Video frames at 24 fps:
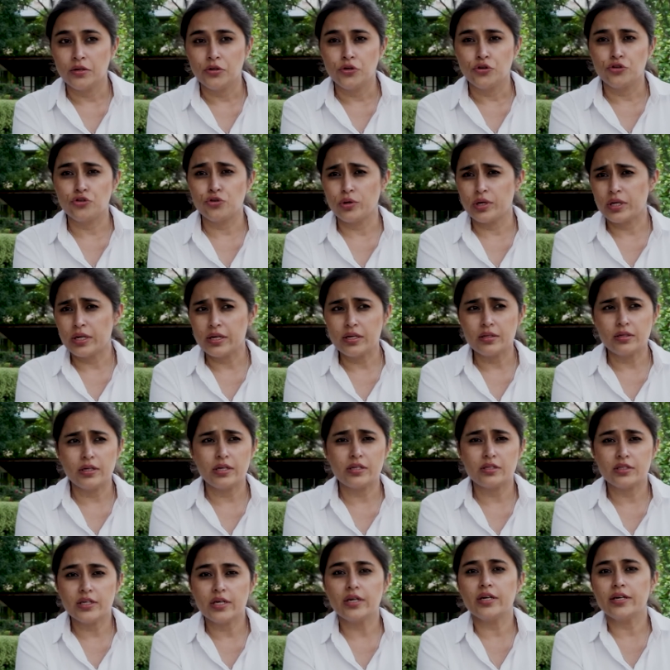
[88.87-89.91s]
So it,
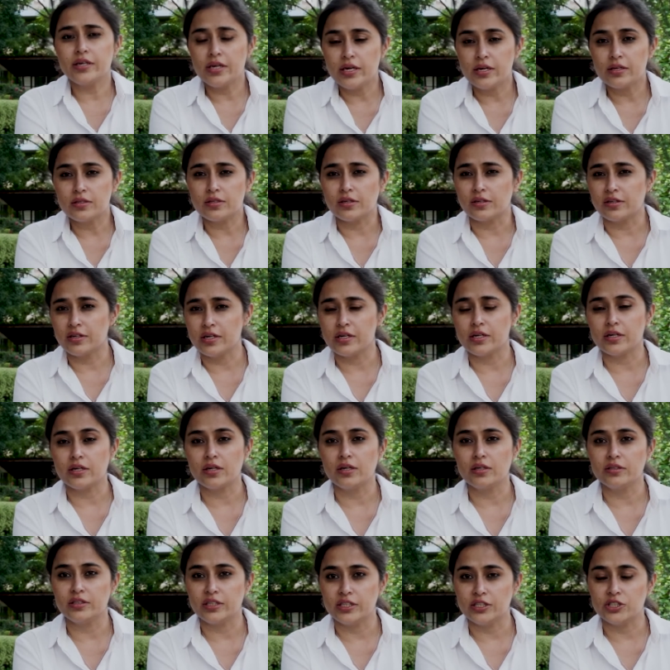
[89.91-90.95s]
it really is a critical
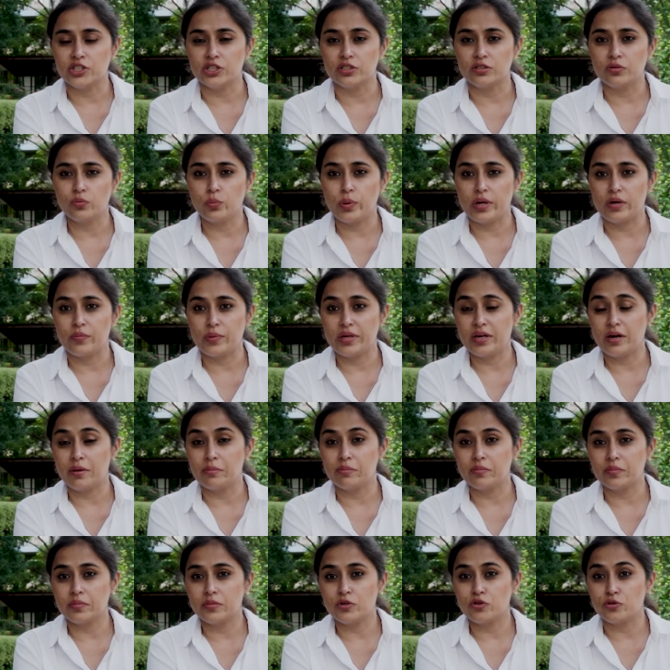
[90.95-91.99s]
region when we
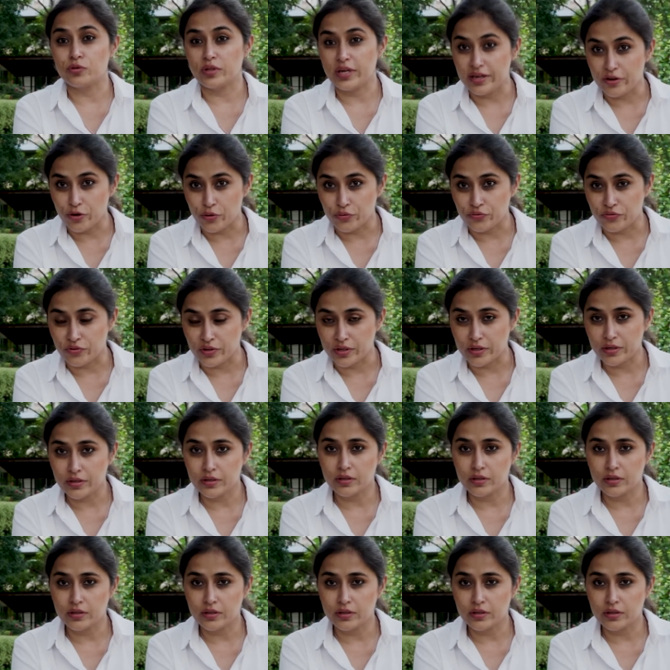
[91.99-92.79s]
come to think of it.